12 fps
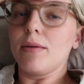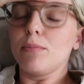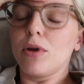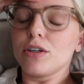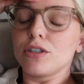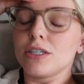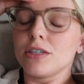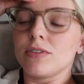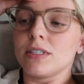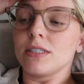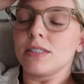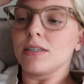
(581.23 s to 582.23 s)
I'm not sure if
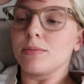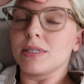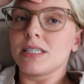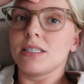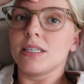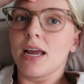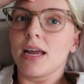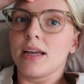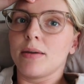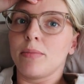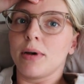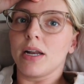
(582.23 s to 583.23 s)
this is a
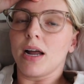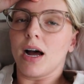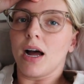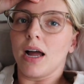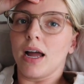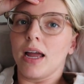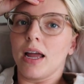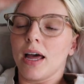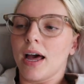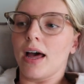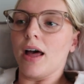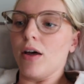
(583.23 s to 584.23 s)
mistake, but I
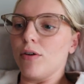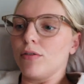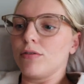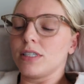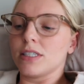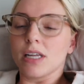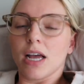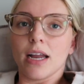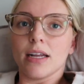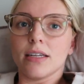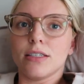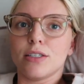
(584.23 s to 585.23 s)
have
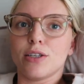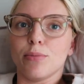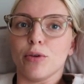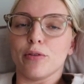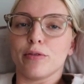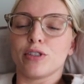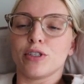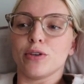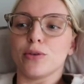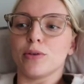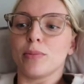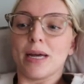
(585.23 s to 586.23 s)
decided to move to
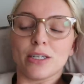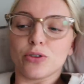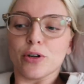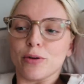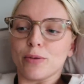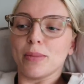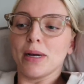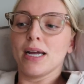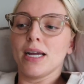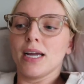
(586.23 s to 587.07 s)
the bedroom